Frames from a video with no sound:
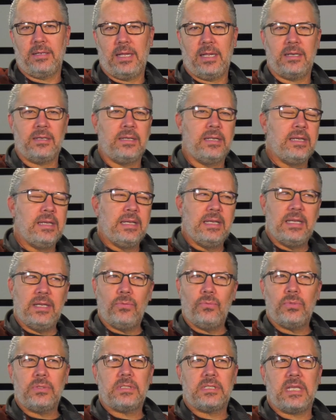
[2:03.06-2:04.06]
And it
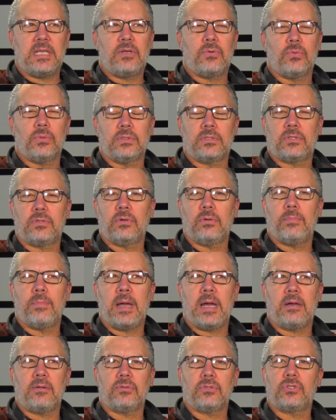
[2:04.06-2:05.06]
was equal to
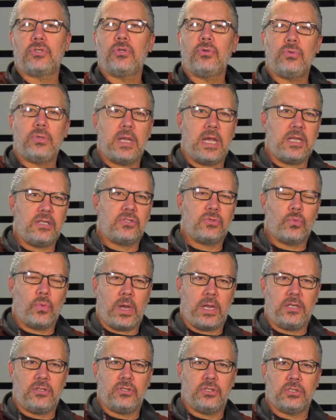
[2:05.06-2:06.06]
about two days'
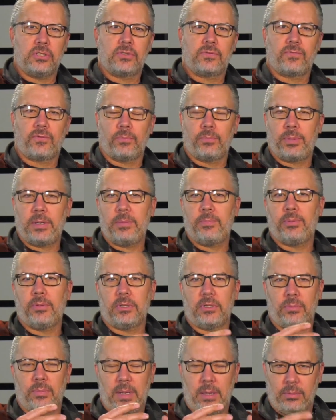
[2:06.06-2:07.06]
wages for people
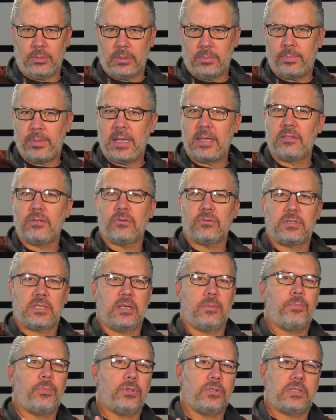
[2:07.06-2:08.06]
to be able to pay their
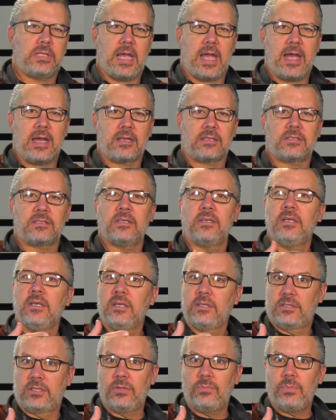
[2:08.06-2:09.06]
temple tax
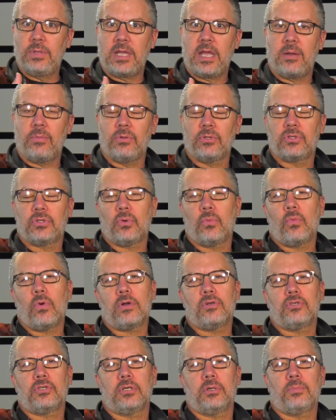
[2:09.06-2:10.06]
to be able to
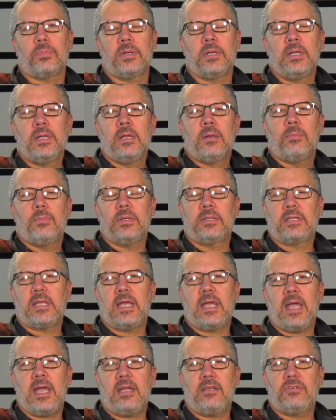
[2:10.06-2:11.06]
worship. But they
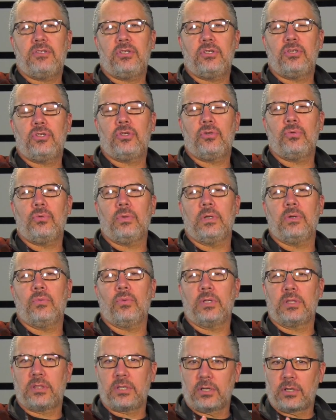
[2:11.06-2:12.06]
had to do it
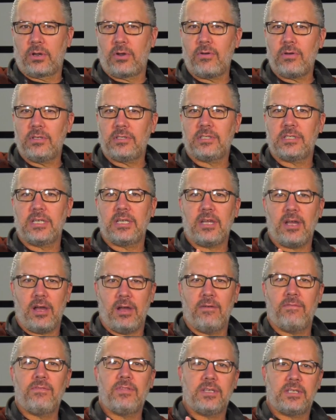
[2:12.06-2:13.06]
with the currency
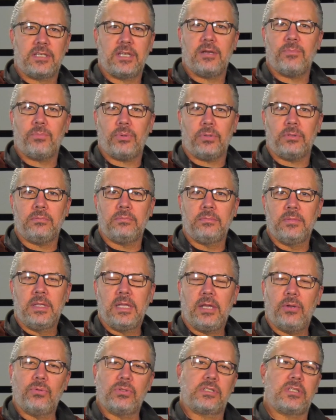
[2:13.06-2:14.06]
of the temple.
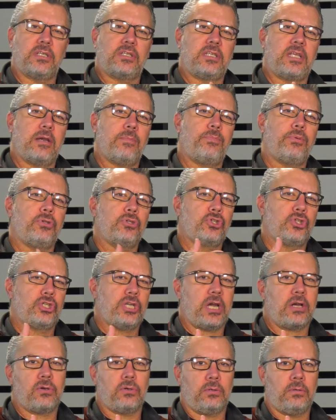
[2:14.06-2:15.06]
It was the temple
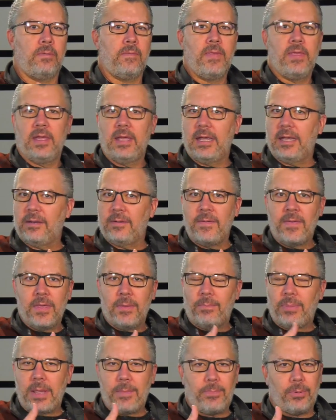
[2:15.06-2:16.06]
shekel. And
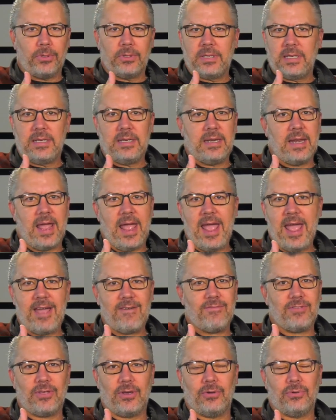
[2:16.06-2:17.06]
people didn't
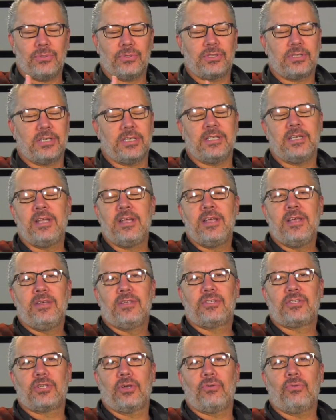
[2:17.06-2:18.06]
have those. And
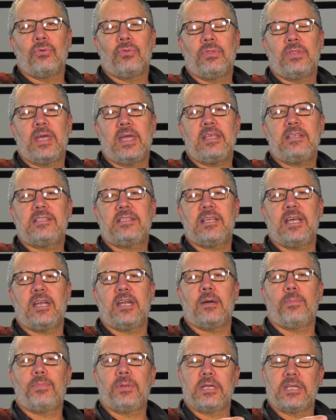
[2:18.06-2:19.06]
so they set
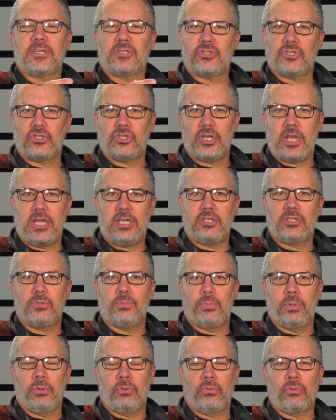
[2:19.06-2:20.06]
up an exchange
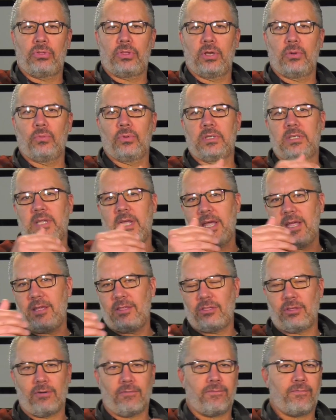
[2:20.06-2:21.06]
booth that would
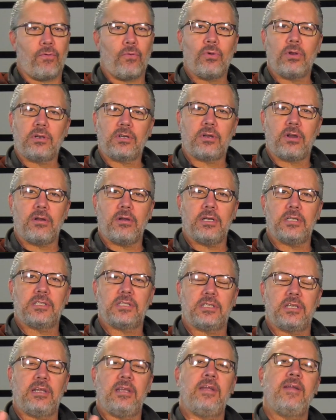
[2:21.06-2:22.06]
take their foreign
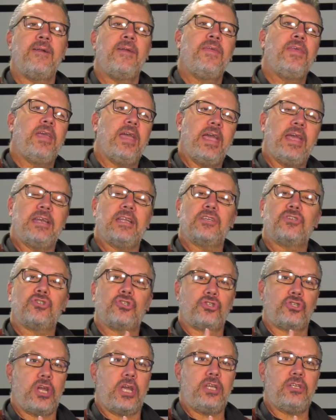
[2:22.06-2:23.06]
currency and
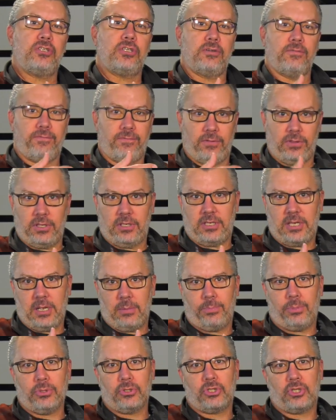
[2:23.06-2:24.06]
exchange it for the
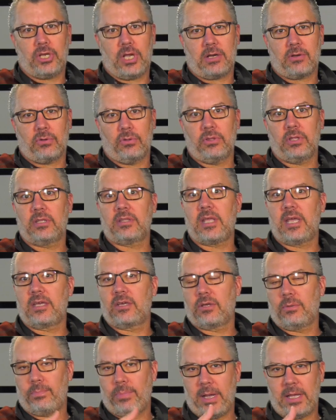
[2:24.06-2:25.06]
temple shekel that they
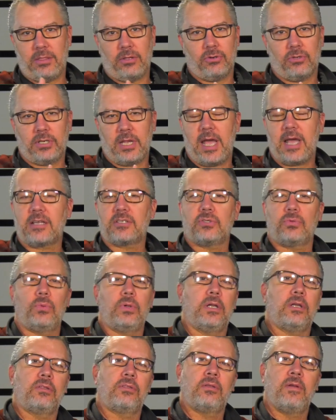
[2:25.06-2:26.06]
could pay their tax
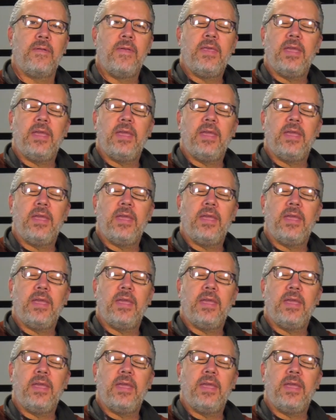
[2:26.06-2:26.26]
with.